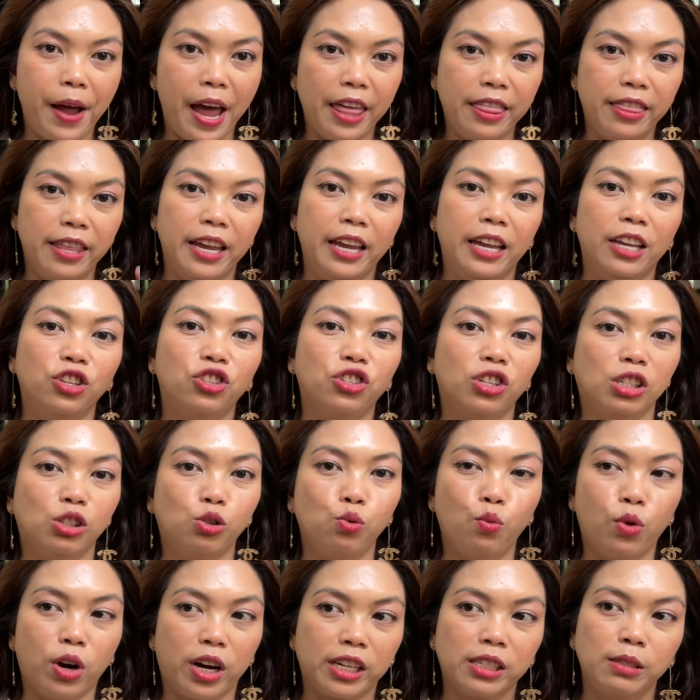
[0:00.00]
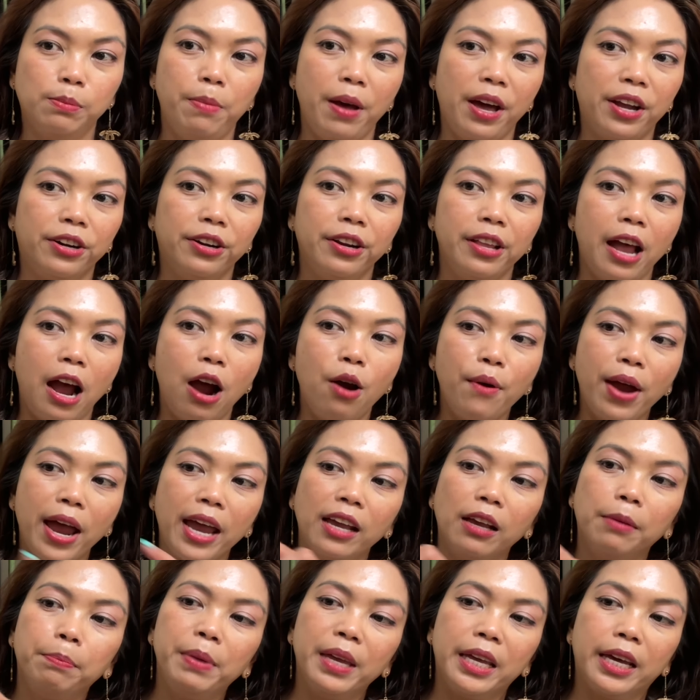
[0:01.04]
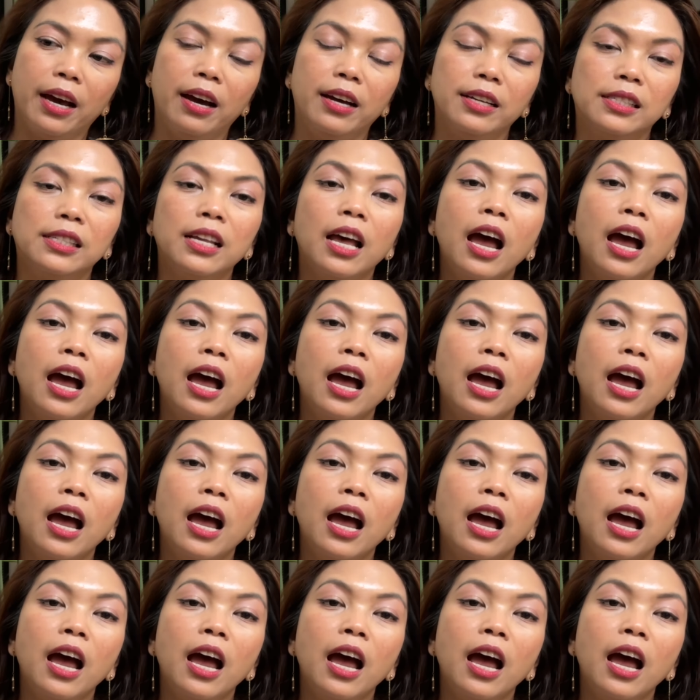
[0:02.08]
I think it just works better that way, because